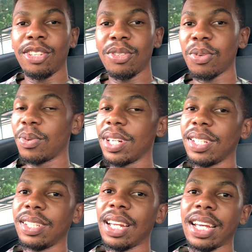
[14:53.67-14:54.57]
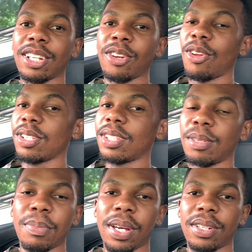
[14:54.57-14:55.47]
you already like lost
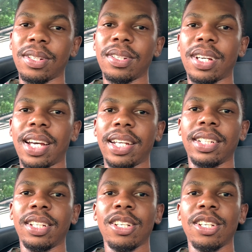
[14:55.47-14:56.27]
the battle right